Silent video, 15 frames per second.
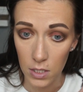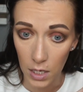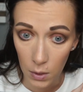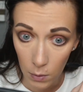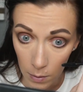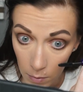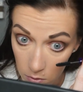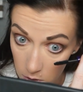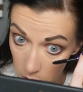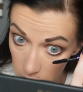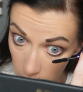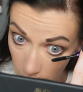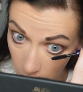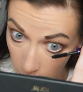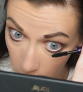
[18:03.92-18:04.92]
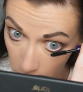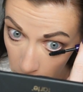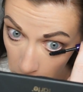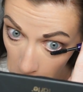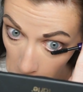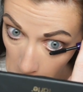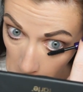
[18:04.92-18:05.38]
anyway most of the time,
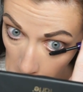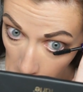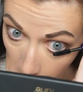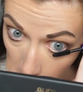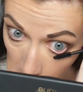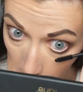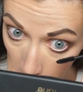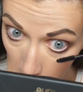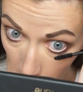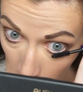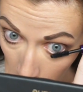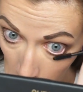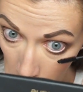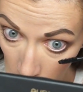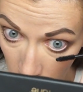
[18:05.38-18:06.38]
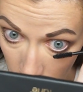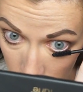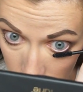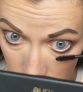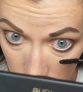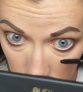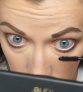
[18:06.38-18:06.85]
I
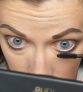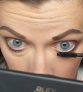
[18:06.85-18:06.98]
just need to